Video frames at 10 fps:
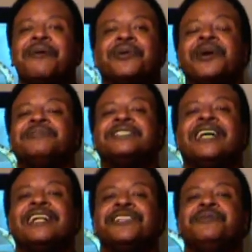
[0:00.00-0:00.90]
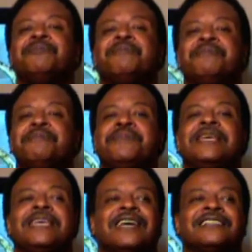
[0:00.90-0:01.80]
But I'm telling you,
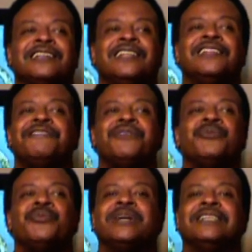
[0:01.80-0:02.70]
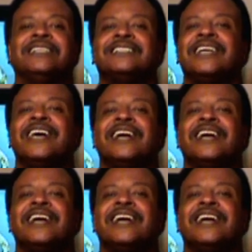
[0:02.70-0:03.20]
me as a living witness,